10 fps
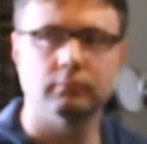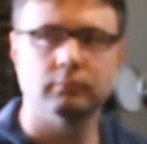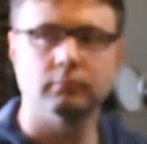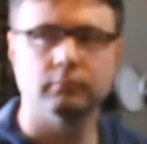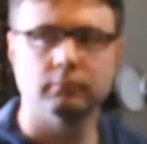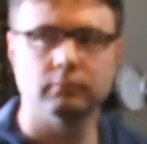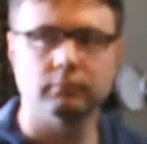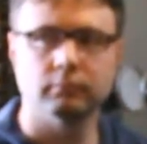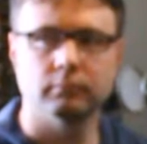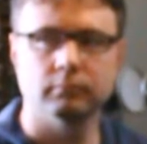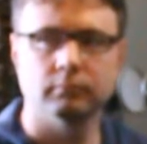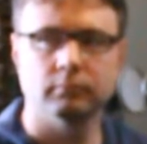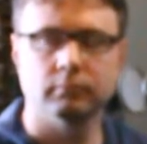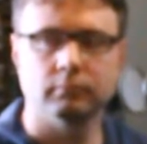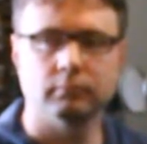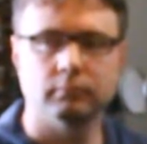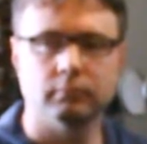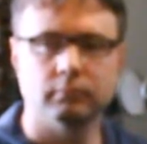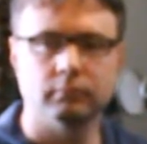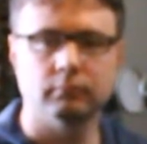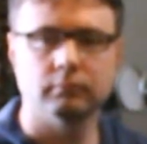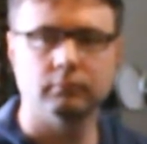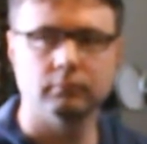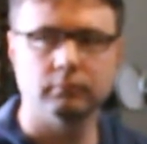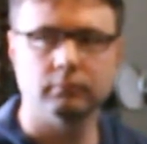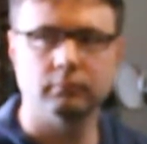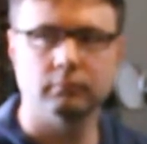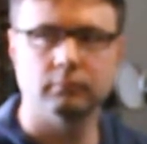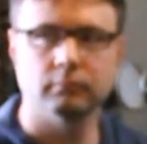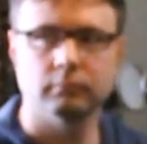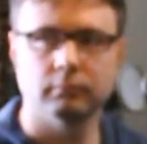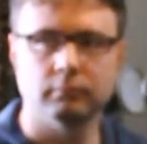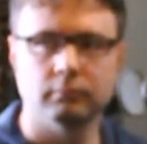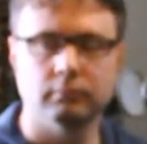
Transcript: [no speech]